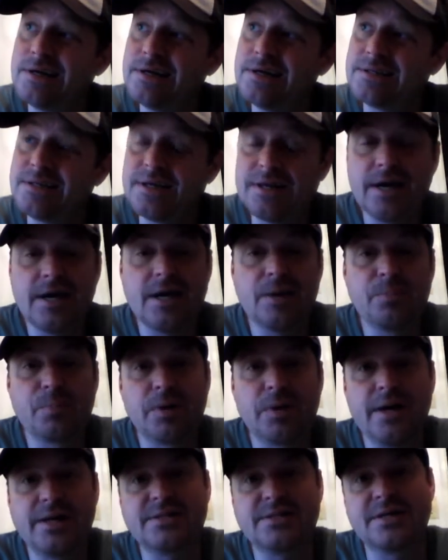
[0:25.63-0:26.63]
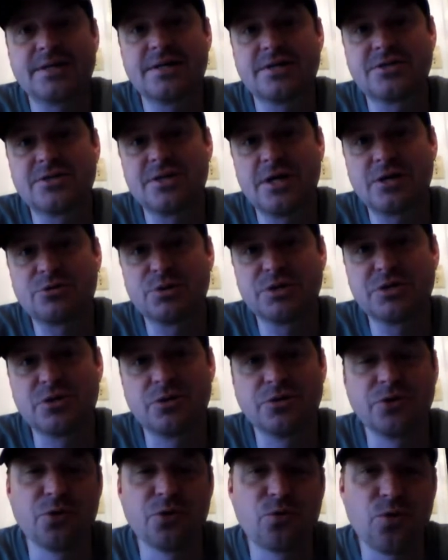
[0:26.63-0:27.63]
today plastic accessories
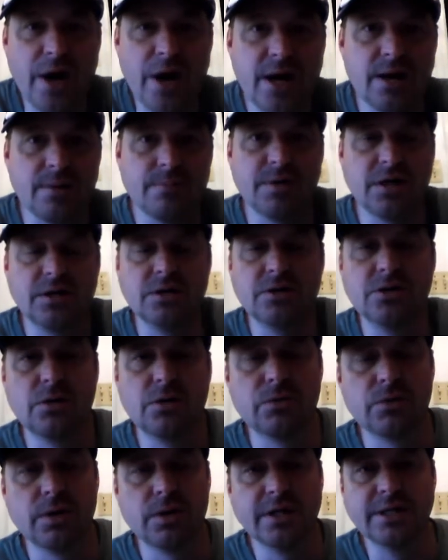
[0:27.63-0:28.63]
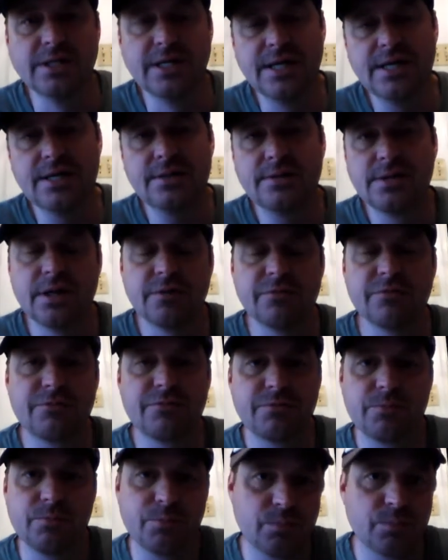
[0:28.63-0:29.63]
on your ramp that you don't really need that have
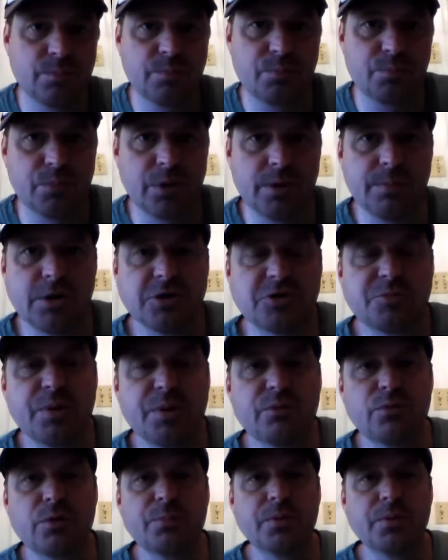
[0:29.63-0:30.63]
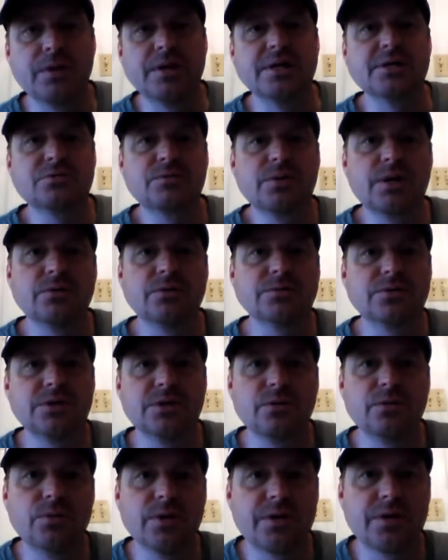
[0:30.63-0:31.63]
pretty much been replaced. We don't
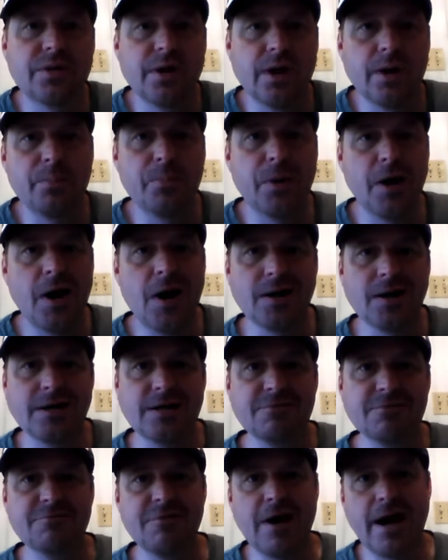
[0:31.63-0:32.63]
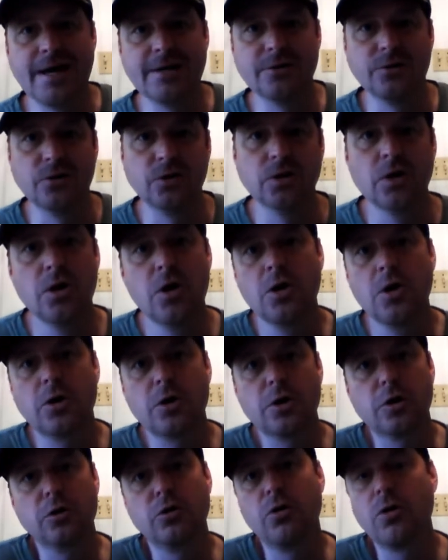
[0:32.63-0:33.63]
deal with polyvinyl
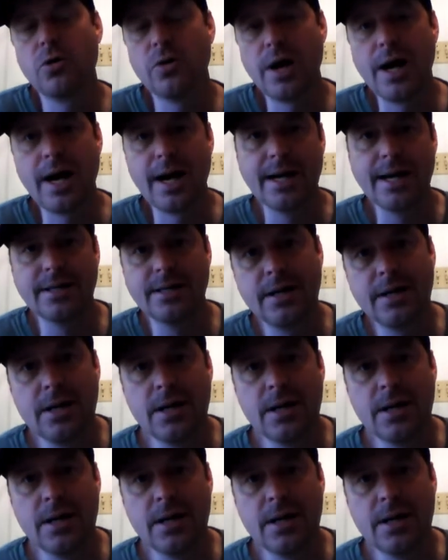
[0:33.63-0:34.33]
chloride